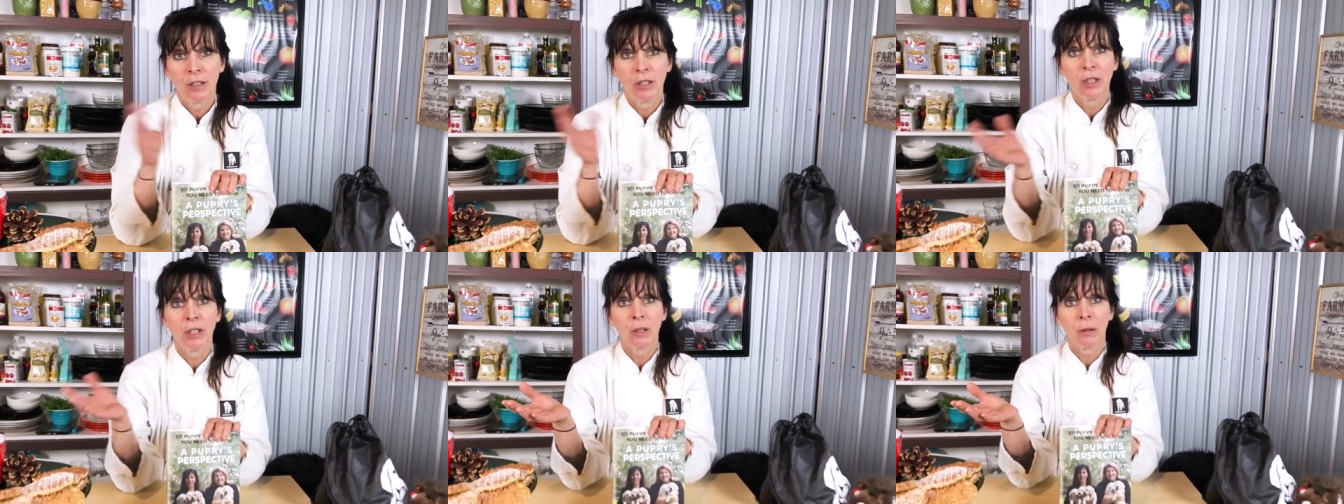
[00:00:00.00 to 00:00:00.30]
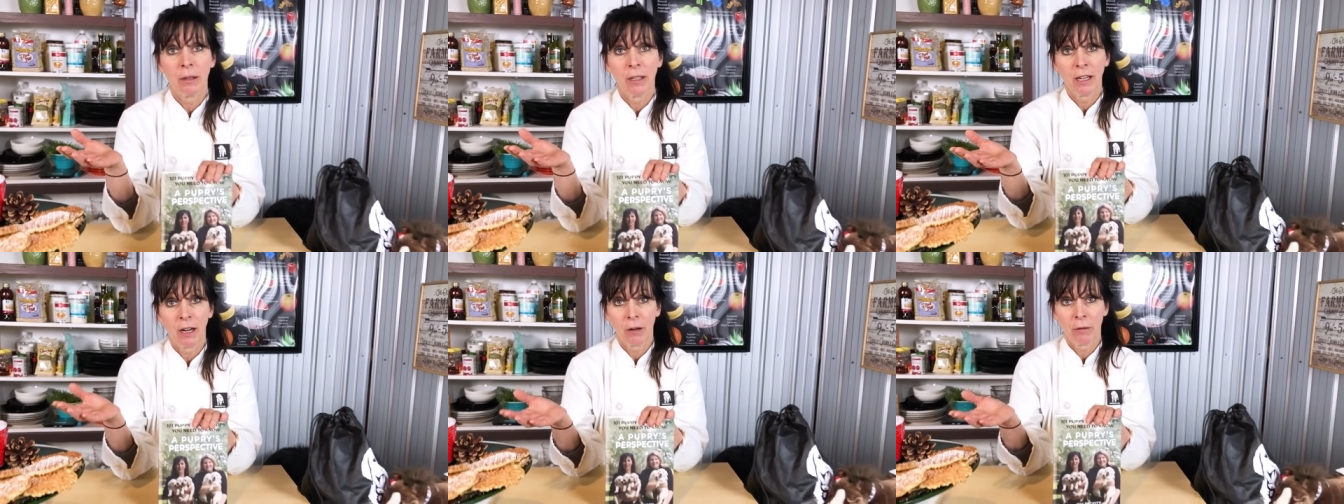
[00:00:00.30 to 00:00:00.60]

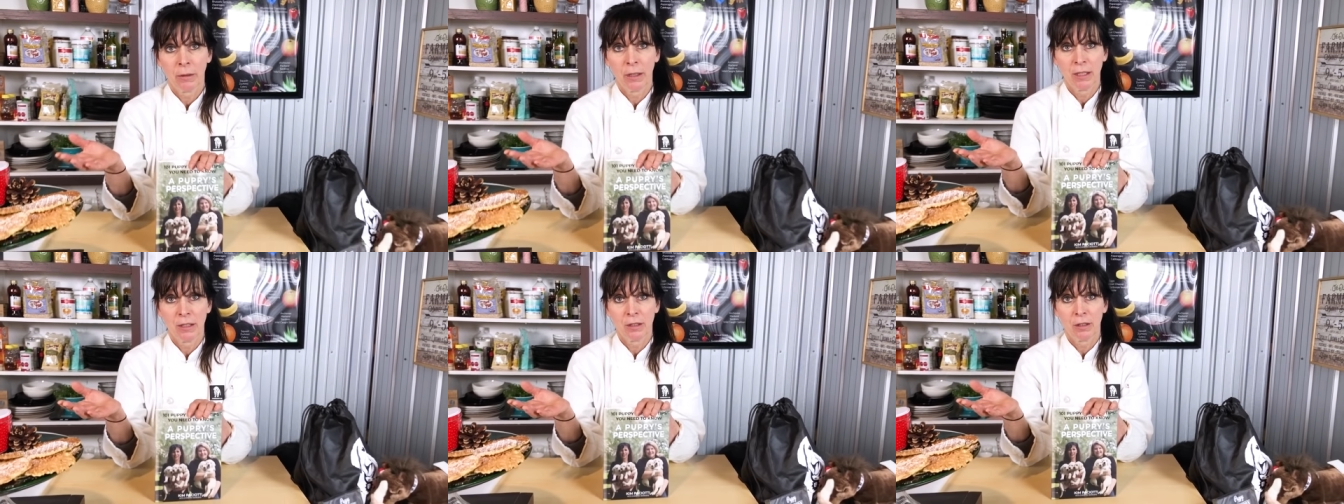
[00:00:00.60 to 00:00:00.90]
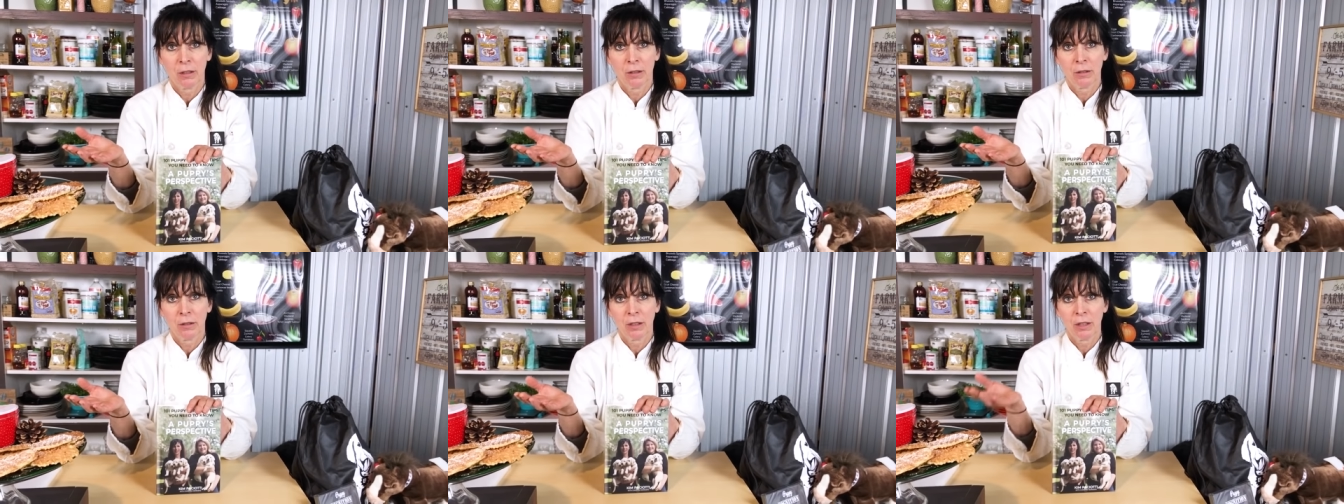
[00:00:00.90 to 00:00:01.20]
during our
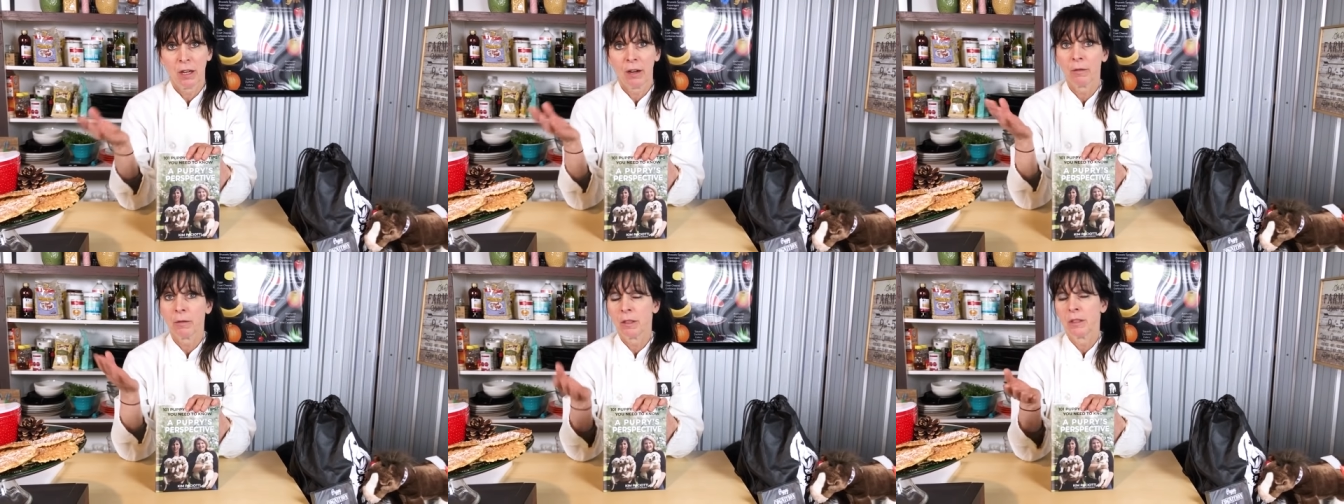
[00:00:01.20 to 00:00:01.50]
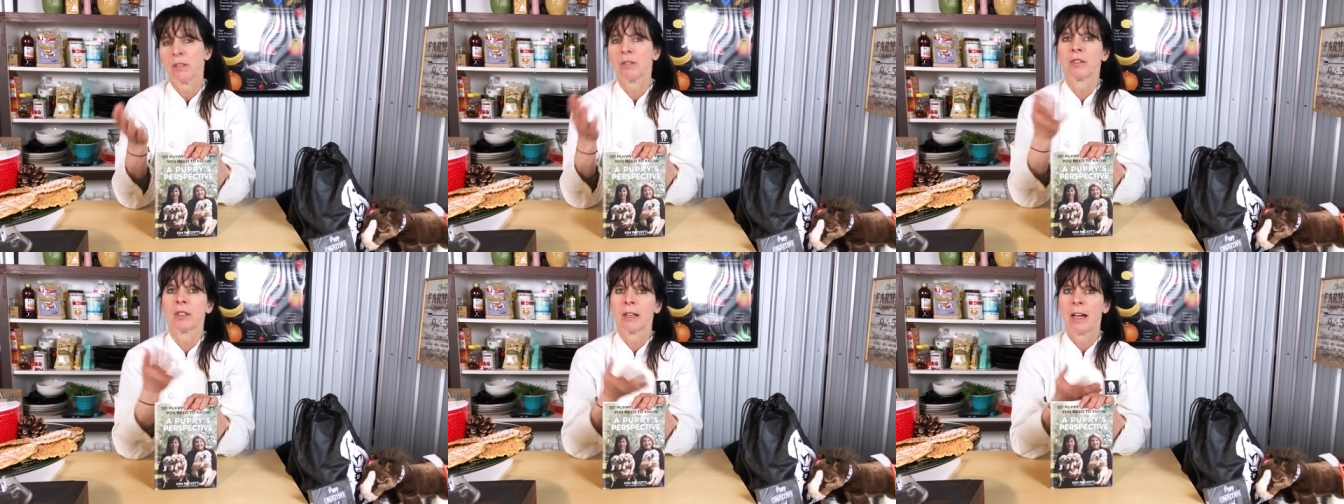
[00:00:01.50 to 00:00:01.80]
research of
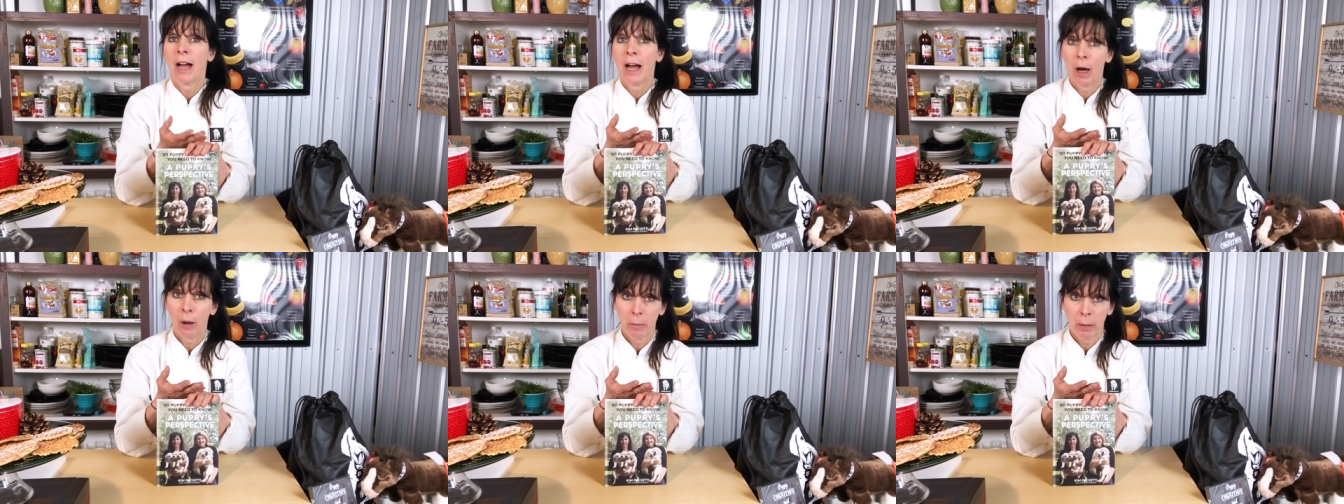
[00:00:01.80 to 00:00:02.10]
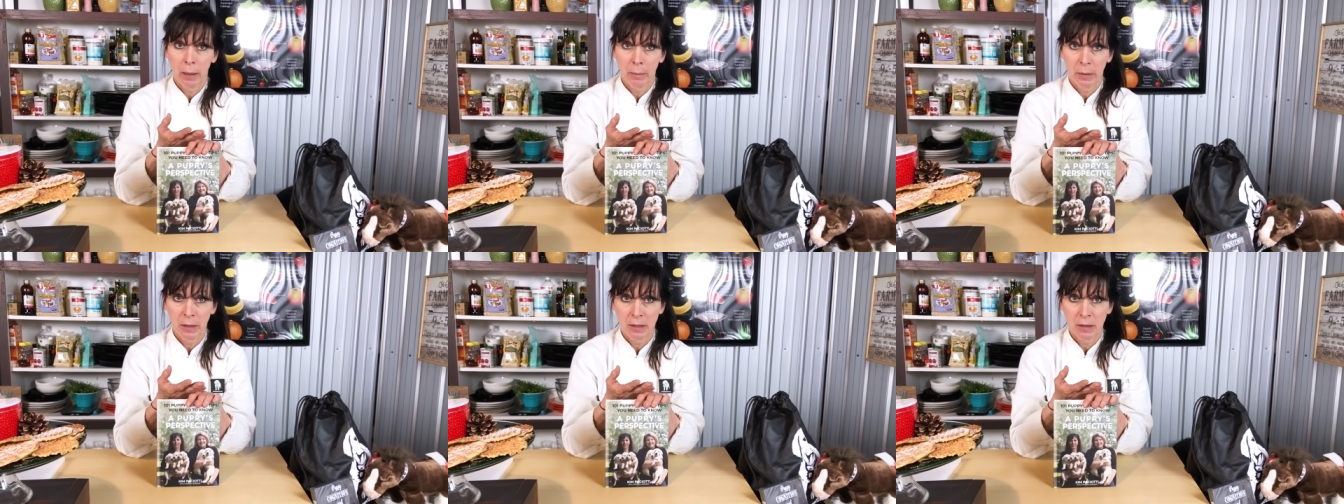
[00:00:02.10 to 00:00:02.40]
researching how
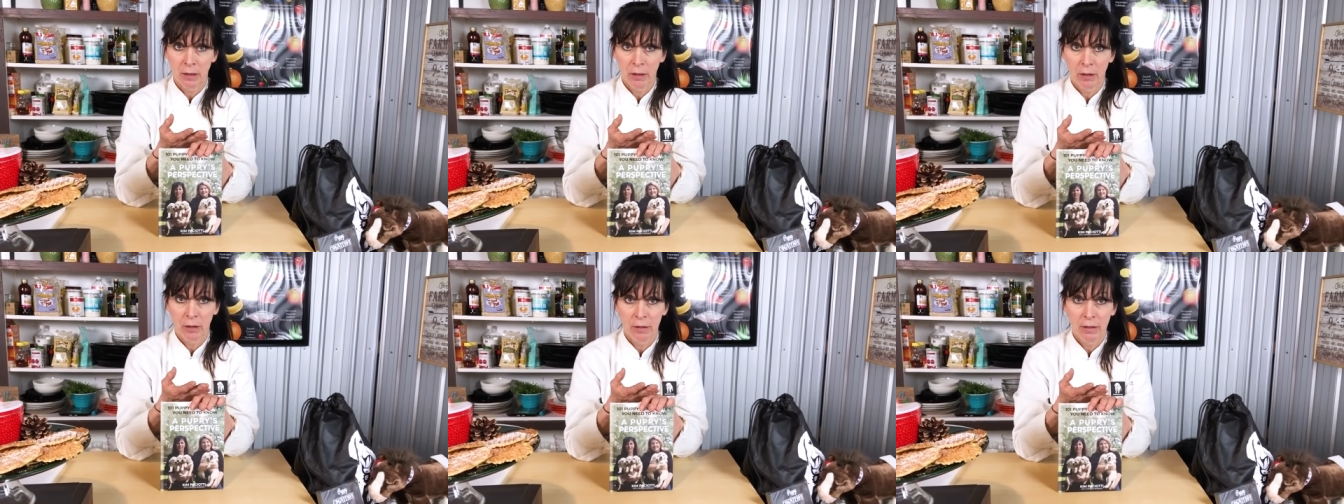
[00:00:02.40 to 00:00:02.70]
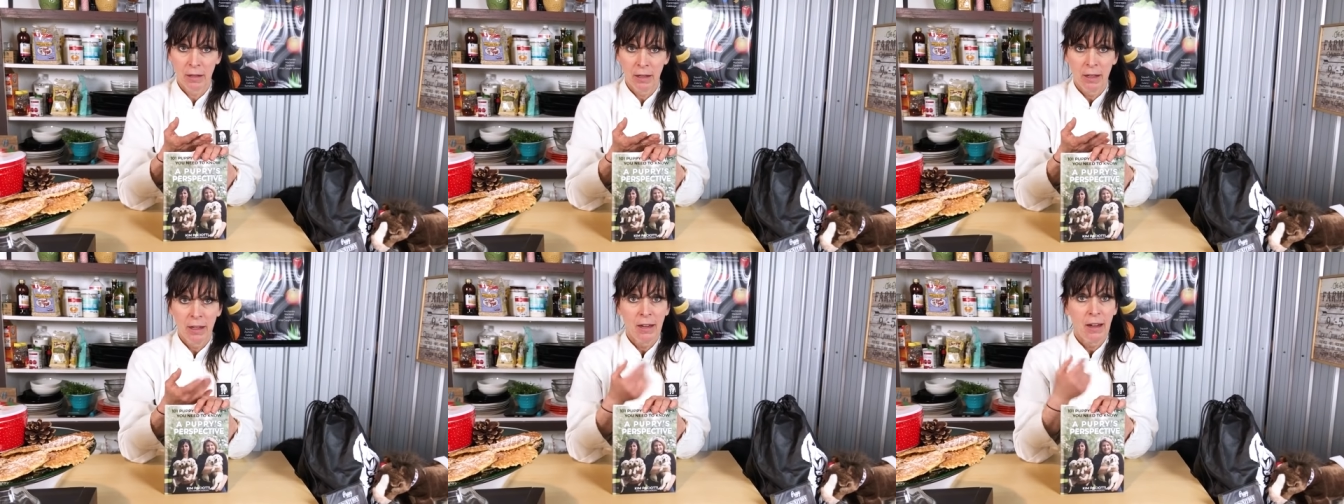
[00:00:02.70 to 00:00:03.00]
puppies learn.